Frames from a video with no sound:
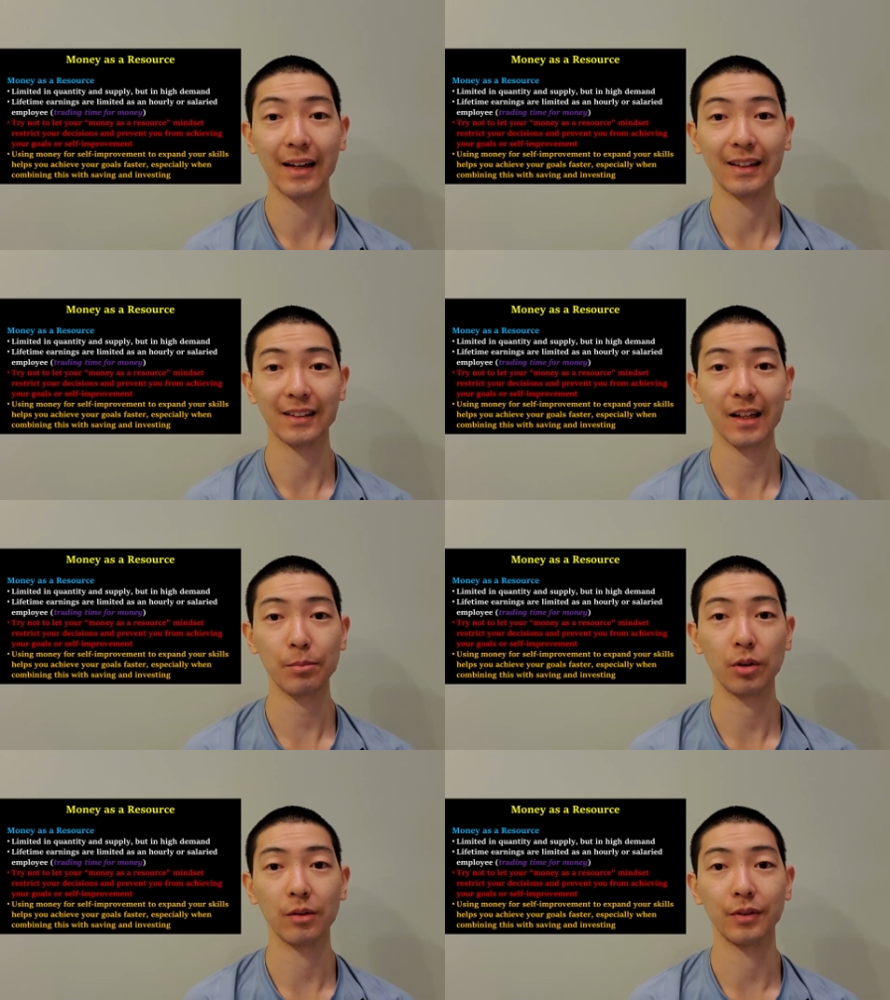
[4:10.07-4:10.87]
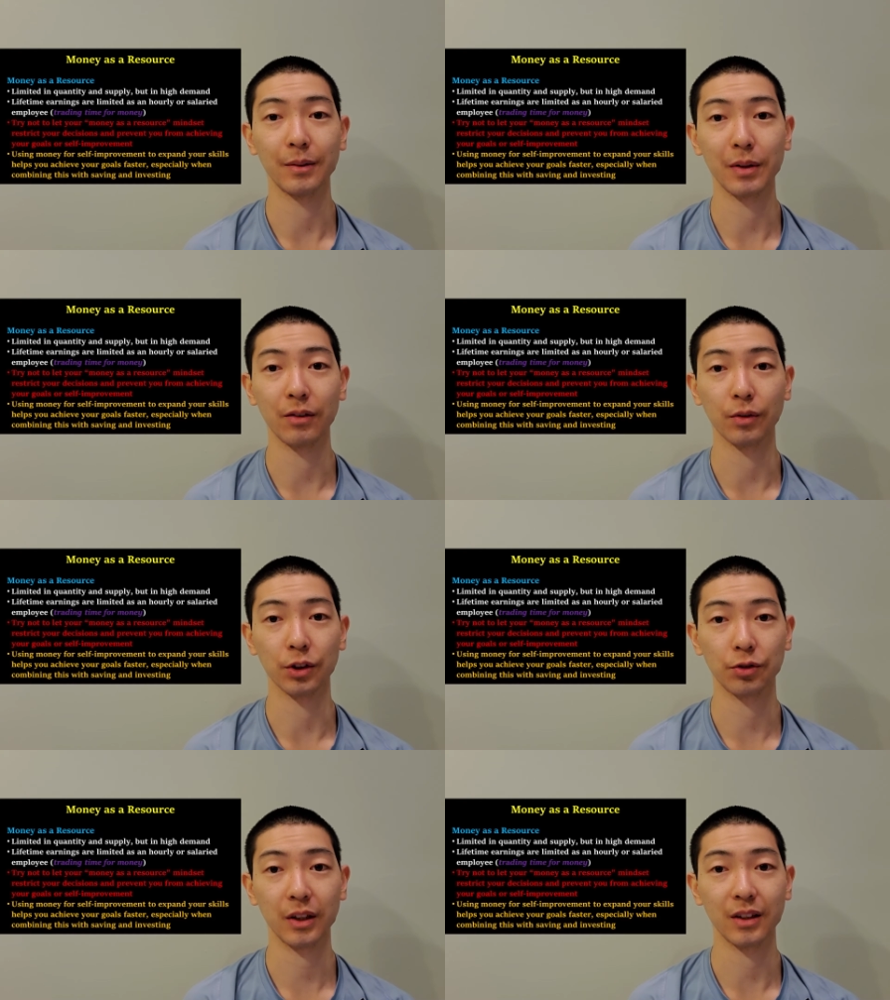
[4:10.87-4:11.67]
An example of it being
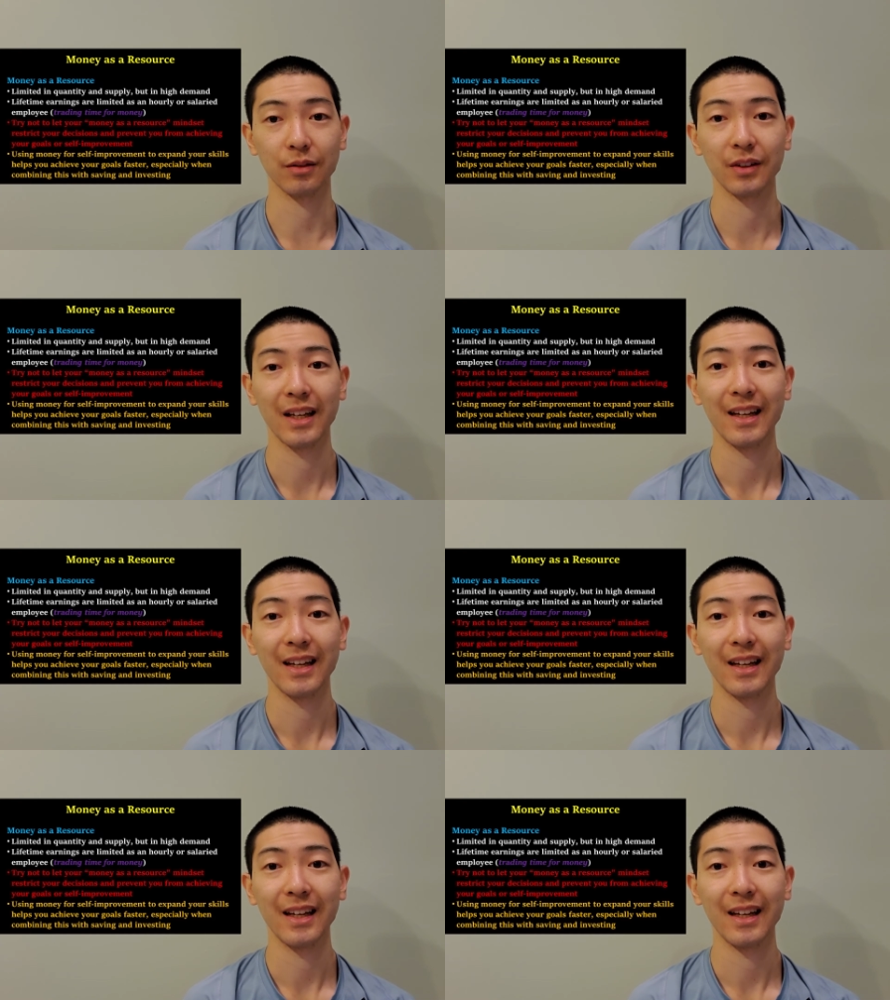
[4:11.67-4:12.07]
restrictive